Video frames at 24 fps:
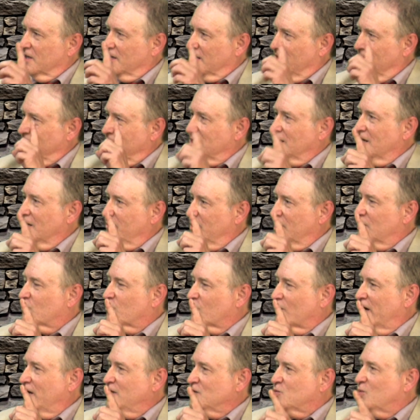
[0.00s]
had limited
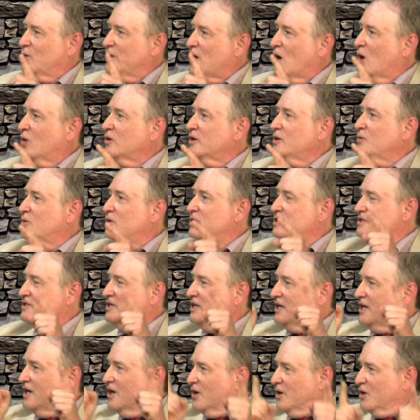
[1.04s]
range. We only want to see
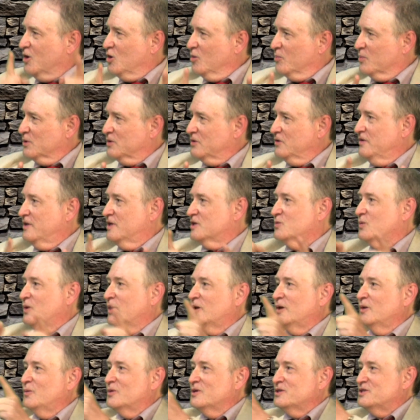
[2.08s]
Gary Cooper do this. We
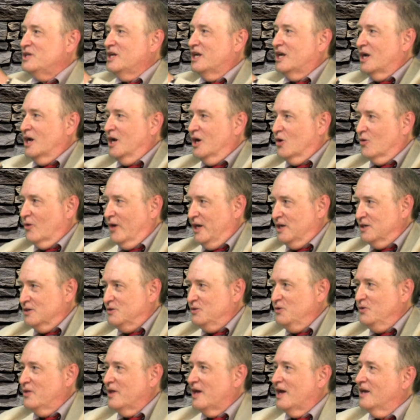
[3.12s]
only want to see Cary Grant
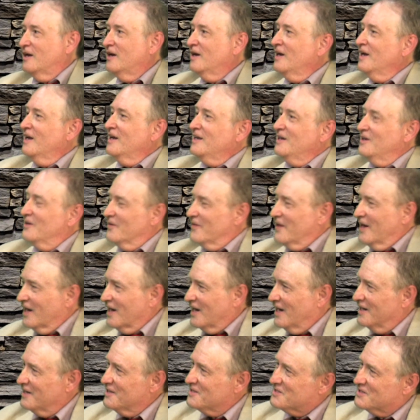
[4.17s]
do that. You know, that
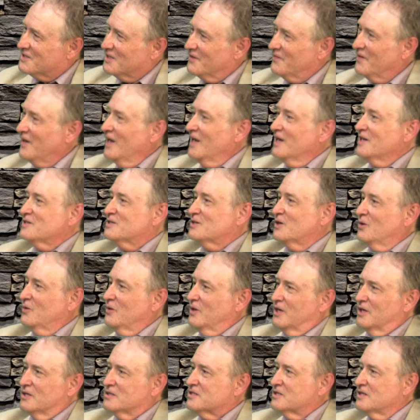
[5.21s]
kind of stuff, so
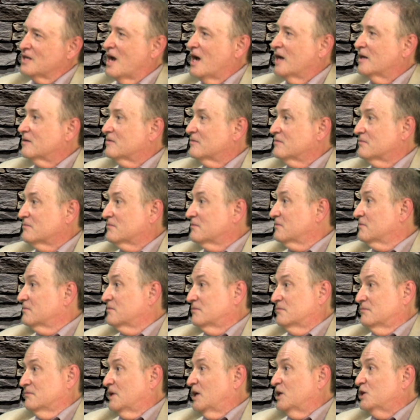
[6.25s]
that it's not
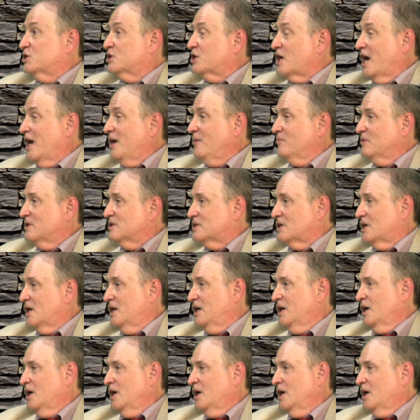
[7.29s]
a shame to say,